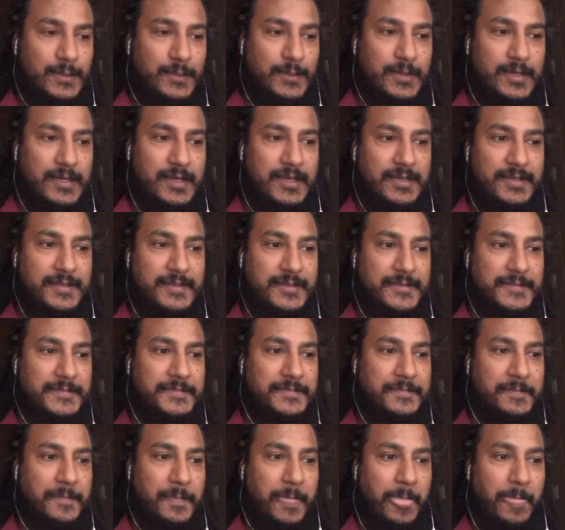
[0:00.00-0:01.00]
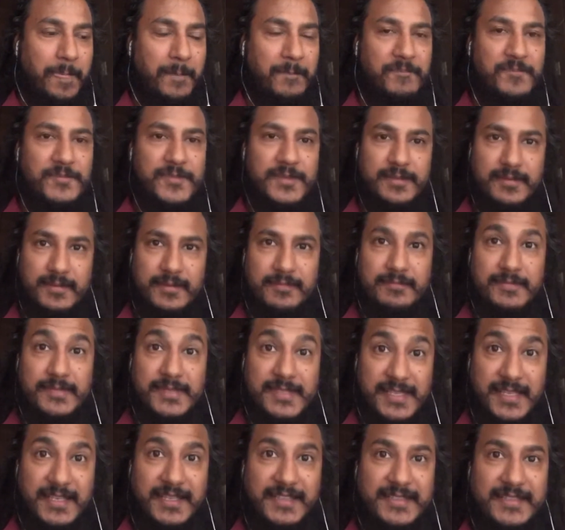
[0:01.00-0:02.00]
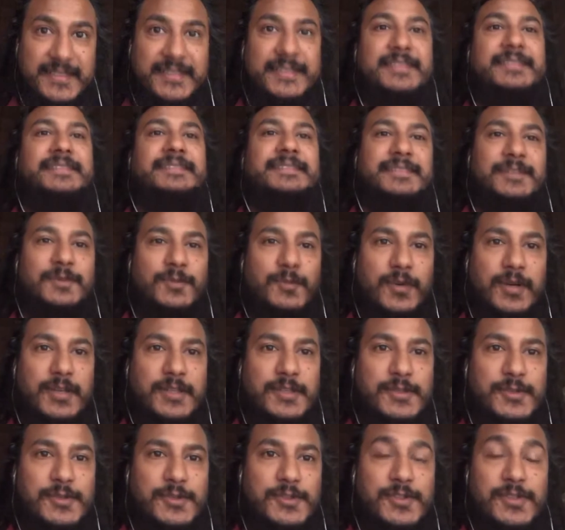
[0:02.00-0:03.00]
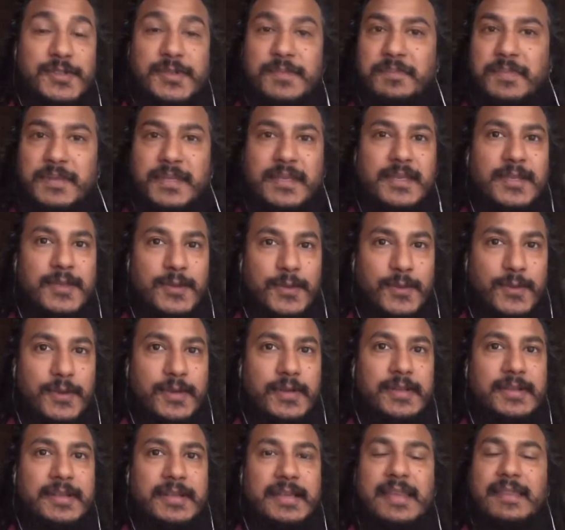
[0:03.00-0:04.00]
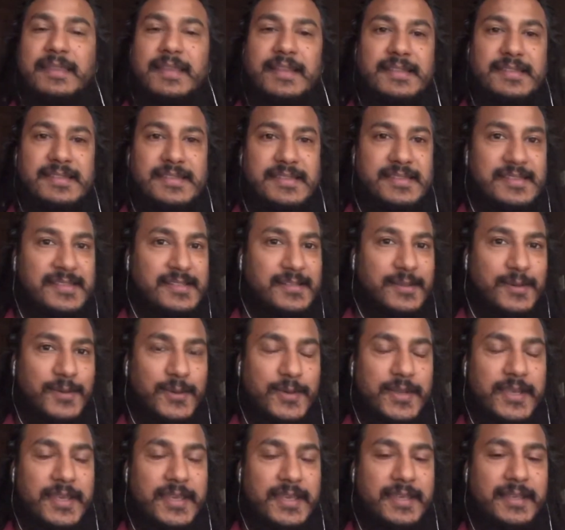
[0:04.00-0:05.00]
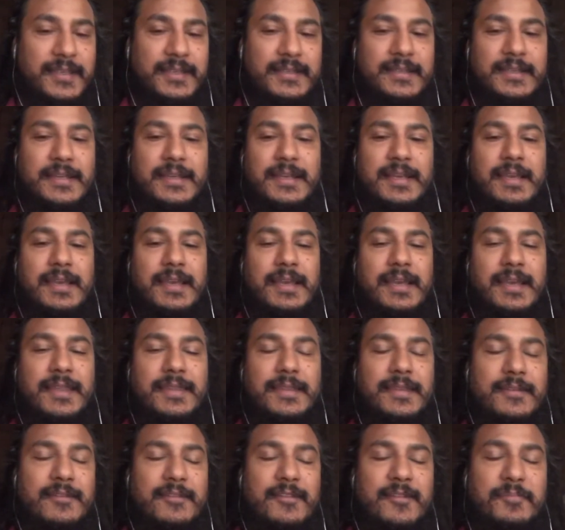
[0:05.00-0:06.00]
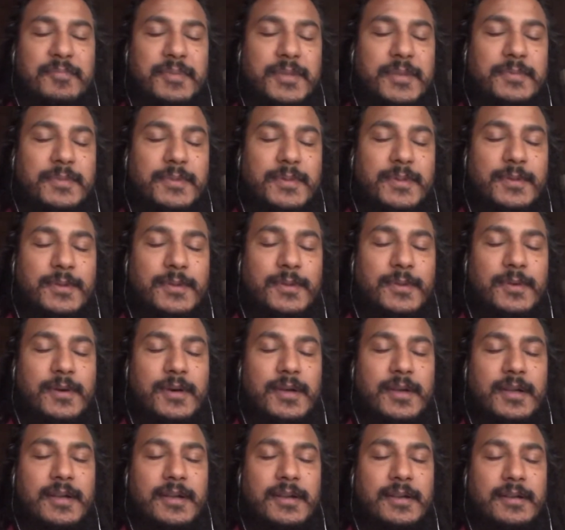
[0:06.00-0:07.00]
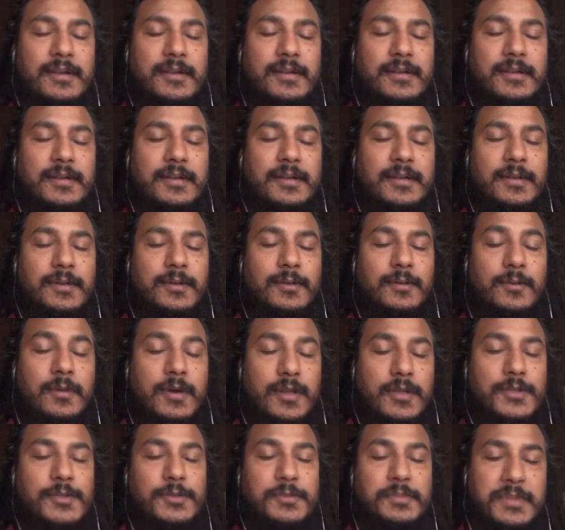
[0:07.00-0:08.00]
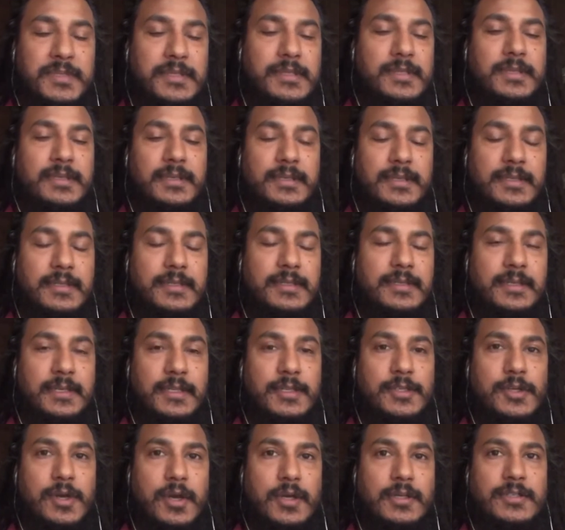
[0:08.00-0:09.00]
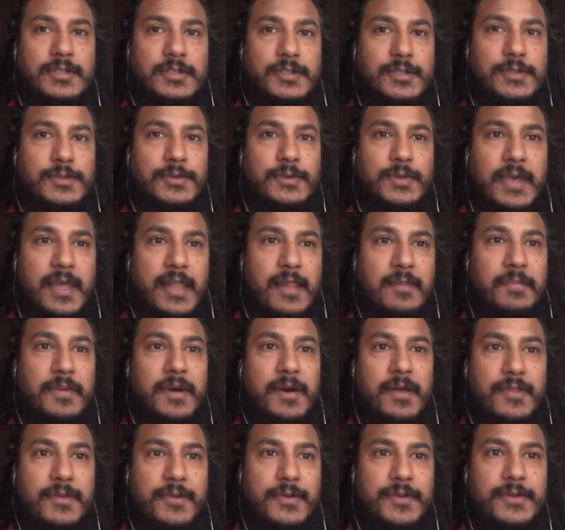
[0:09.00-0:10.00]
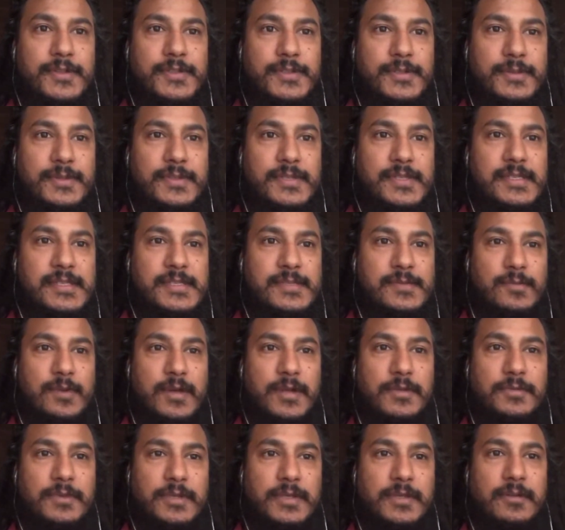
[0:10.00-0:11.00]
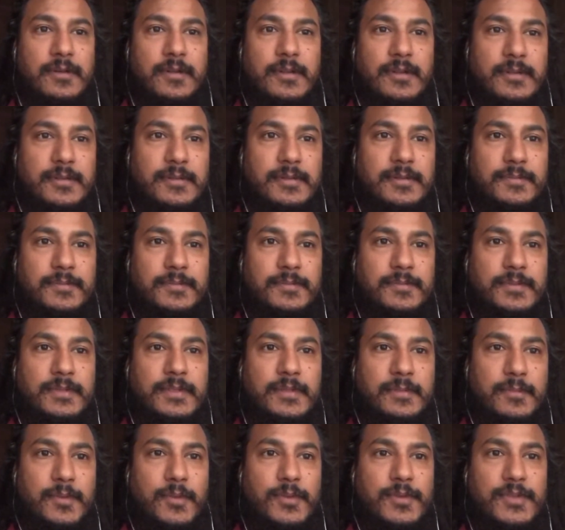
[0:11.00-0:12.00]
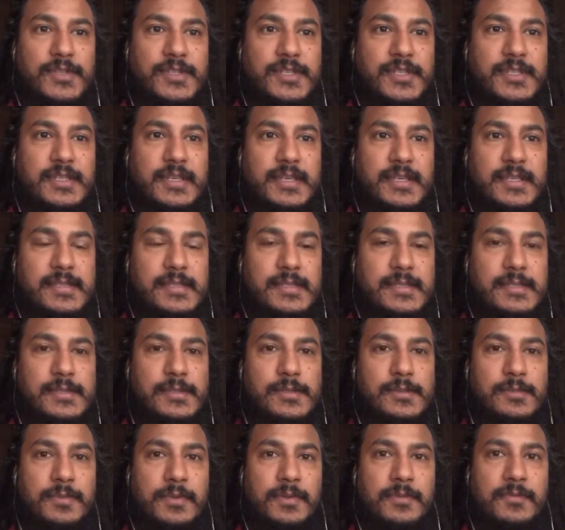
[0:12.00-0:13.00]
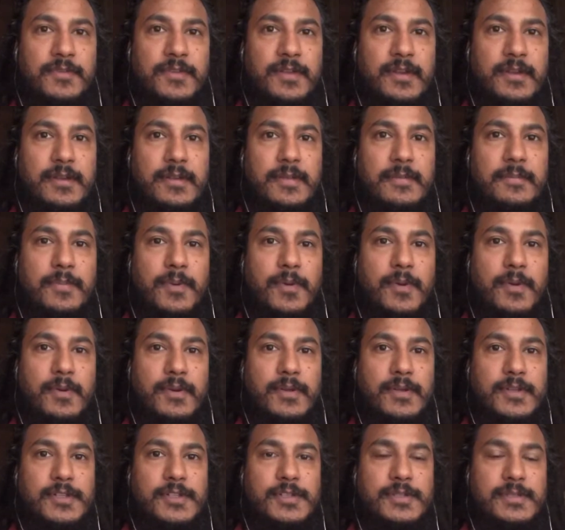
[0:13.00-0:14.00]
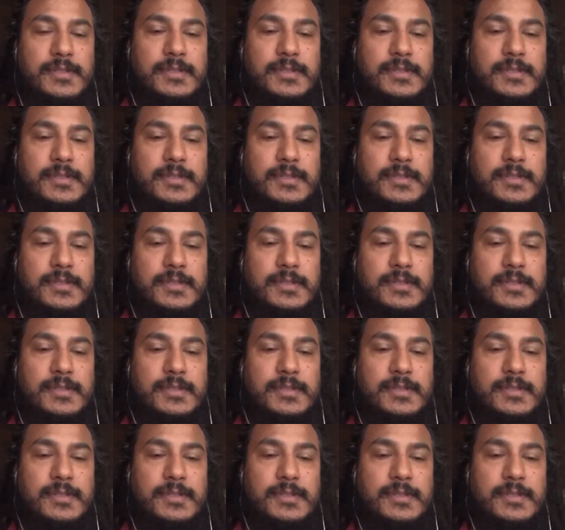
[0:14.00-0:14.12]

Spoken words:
are sick, want to just be cured, and that's still okay. And there are people who want to be a doctor to help other. So this is what we call the bodhicitta. Is a super very important